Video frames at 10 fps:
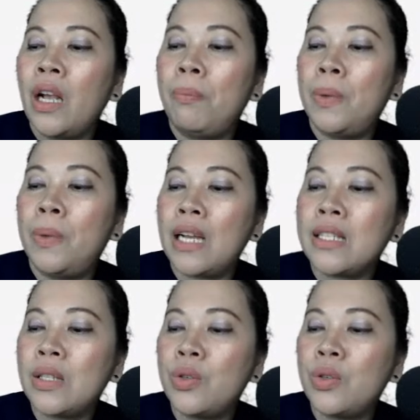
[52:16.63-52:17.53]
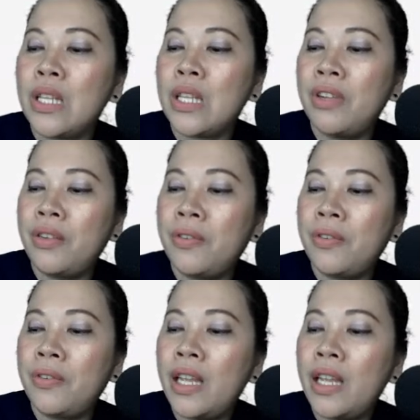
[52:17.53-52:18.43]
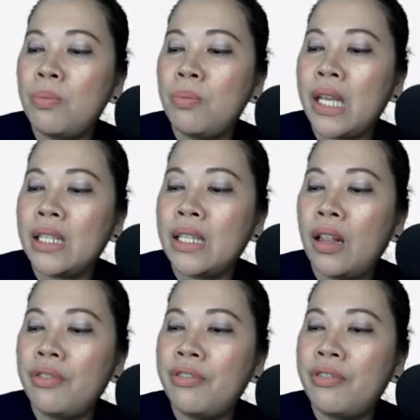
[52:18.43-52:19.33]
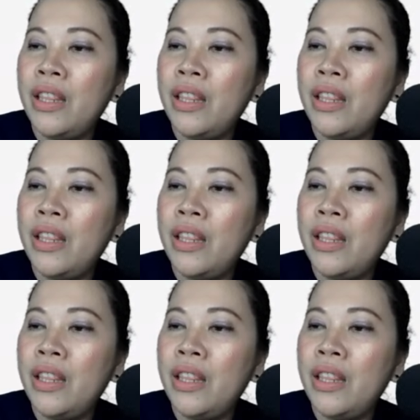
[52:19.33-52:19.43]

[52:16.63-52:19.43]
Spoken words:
plus 273 to make it Kelvin,